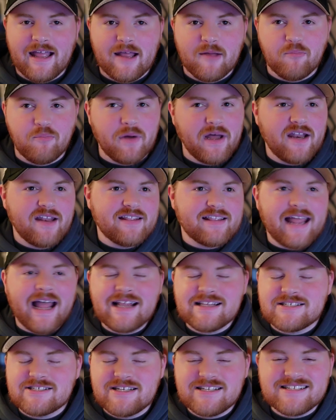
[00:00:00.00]
But
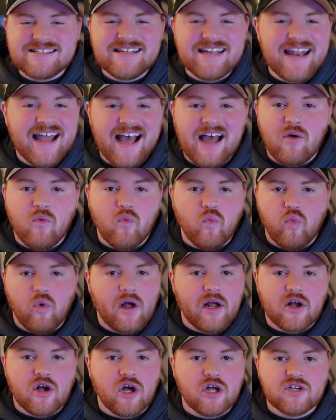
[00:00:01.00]
that's just not
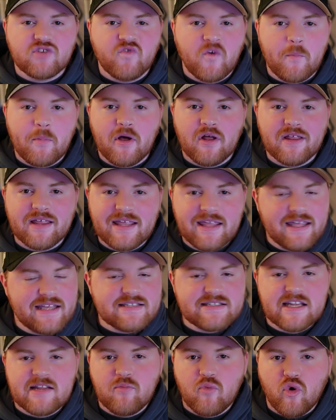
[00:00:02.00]
what college football
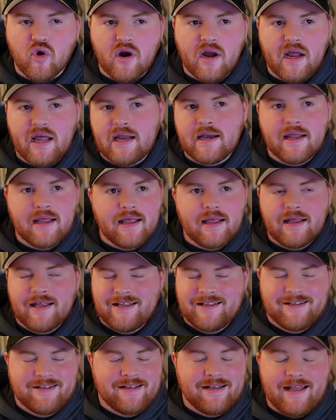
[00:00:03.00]
is anymore. And
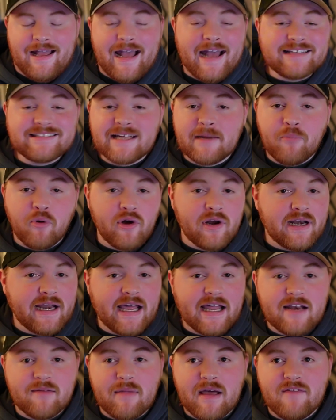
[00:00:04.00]
as I pointed
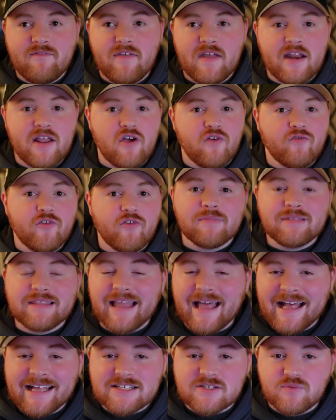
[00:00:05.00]
out in my video
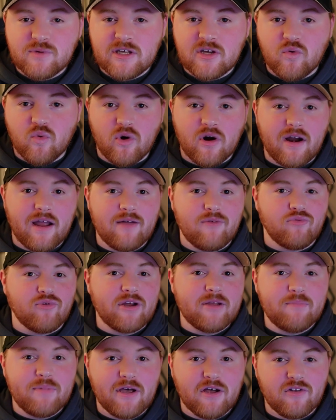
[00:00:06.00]
last week where I
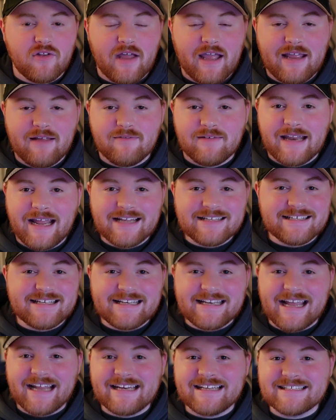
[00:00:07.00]
rebuilt a
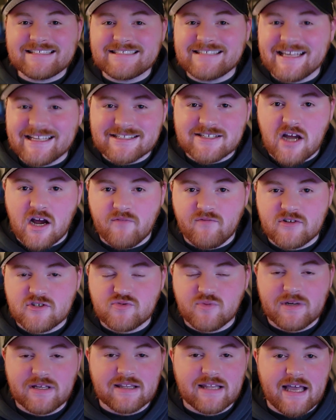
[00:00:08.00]
1996
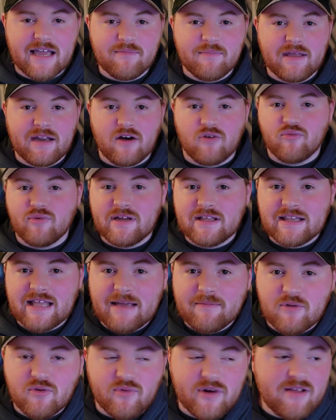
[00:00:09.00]
conference realignment, a
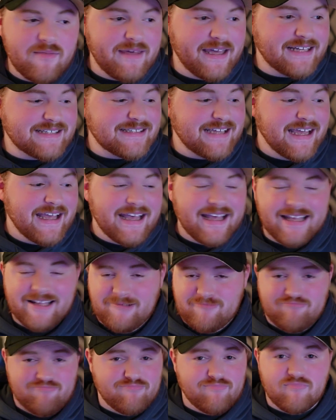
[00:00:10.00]
realignment remix,
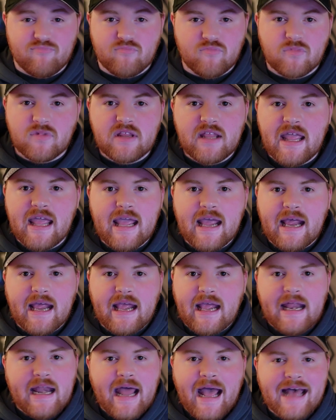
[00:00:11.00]

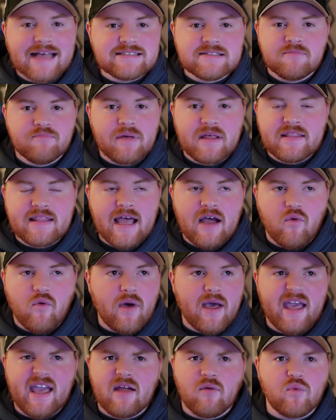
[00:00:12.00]
it hasn't been that
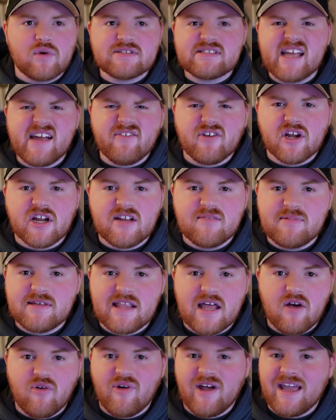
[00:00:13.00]
way and was never going to be
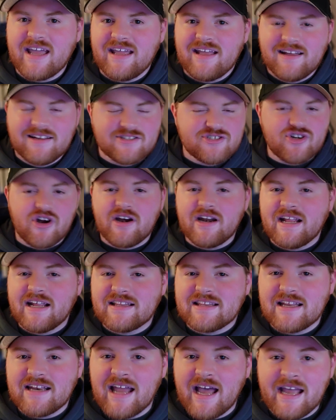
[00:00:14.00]
that way starting
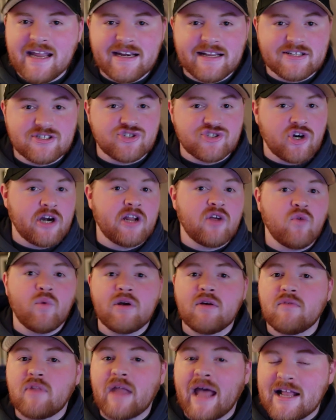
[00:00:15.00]
in the 90s, starting
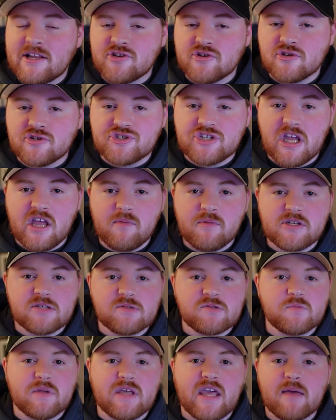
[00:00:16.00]
when national
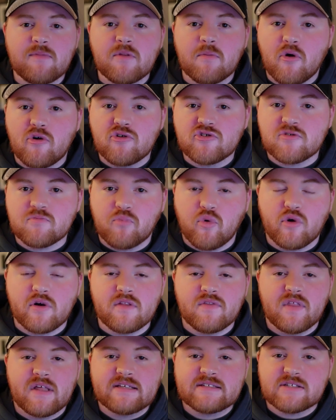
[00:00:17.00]
championships became the most
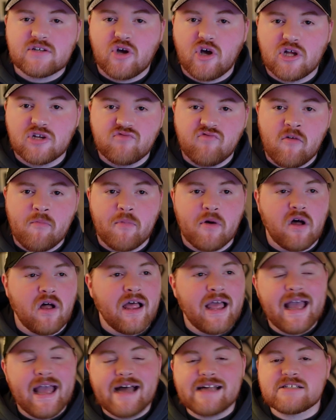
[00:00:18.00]
important things in college
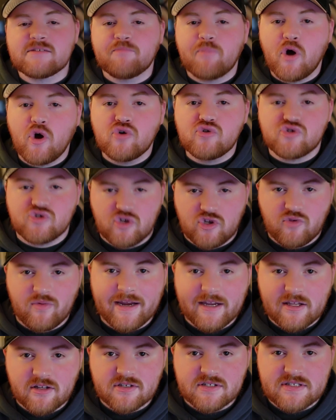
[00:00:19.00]
football as opposed to the
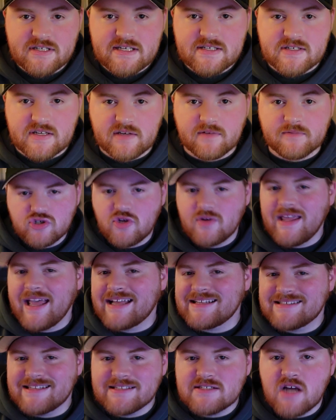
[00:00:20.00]
regular season. So
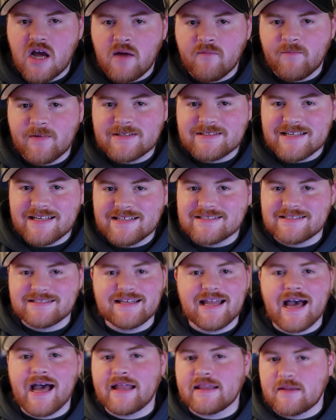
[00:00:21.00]
yes, this conference is
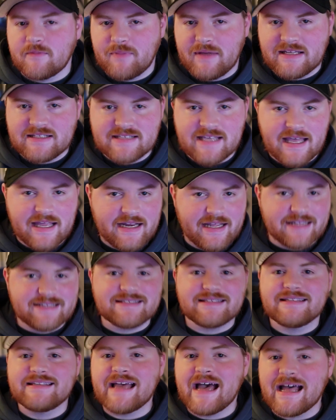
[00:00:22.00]
not the Big Ten.
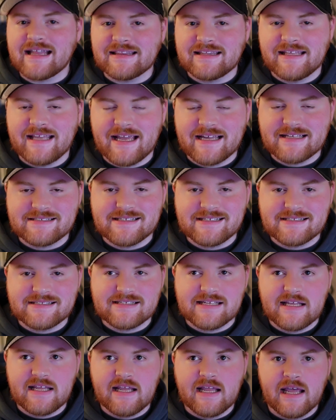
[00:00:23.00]
It's not the
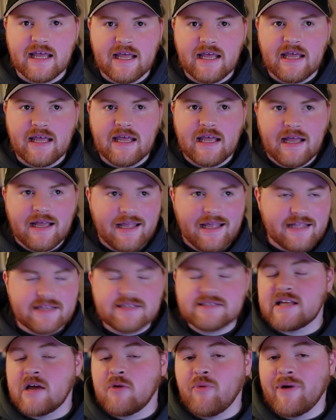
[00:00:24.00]
SEC.
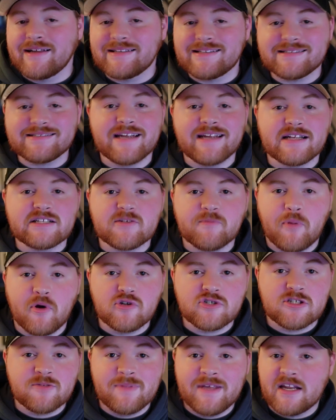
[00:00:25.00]
In some ways, it's not
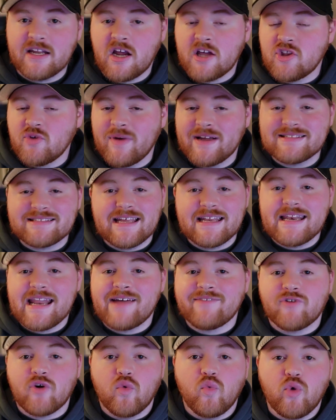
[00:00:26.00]
supposed to be. In other ways, it
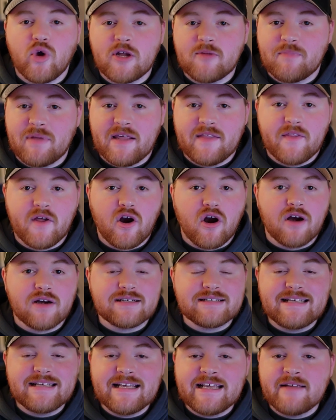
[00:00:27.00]
never would be. There are
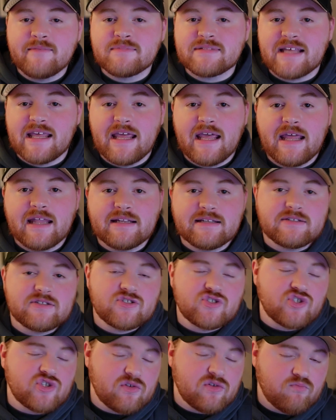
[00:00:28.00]
teams in
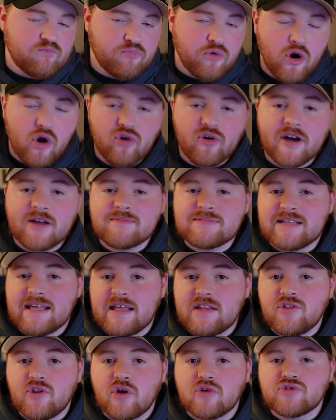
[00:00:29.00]
programs
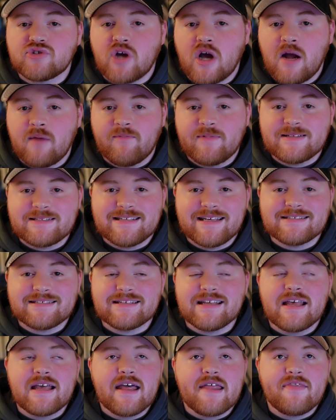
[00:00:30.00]
in those
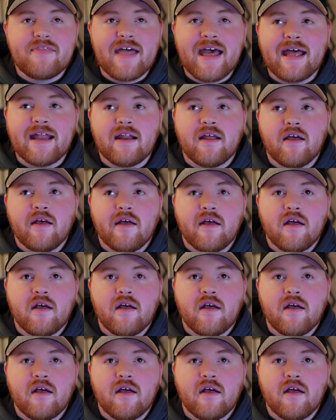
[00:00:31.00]
conferences that